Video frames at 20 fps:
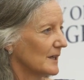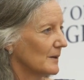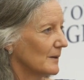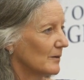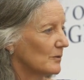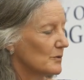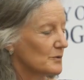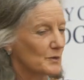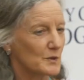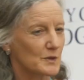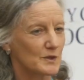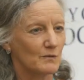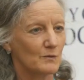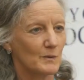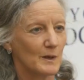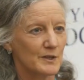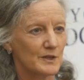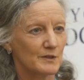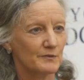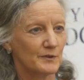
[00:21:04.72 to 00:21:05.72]
where all sorts of
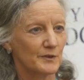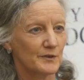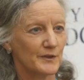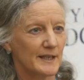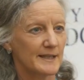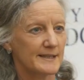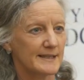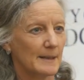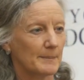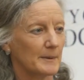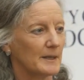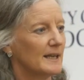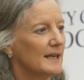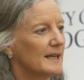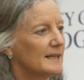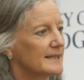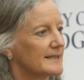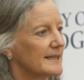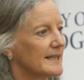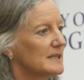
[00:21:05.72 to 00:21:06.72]
wonderful things happen.
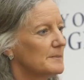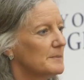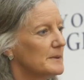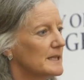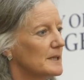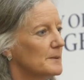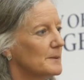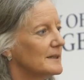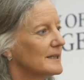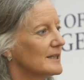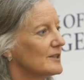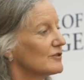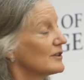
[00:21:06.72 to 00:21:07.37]
Does anybody, when they're